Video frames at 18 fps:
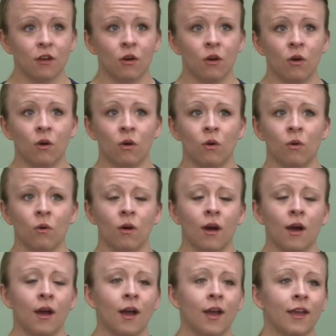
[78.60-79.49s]
Oh,
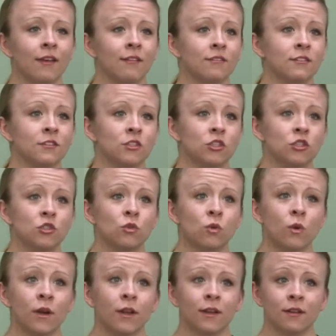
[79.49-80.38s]
I have
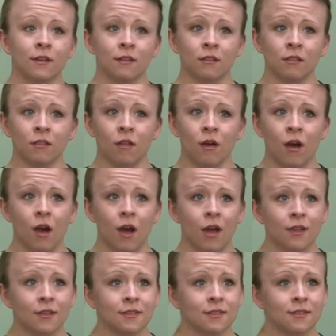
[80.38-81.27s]
enjoyed it a
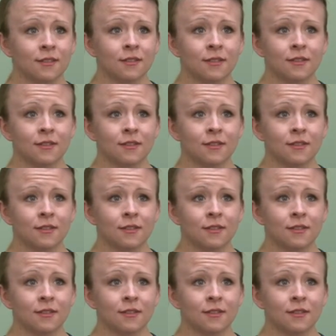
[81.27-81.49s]
lot.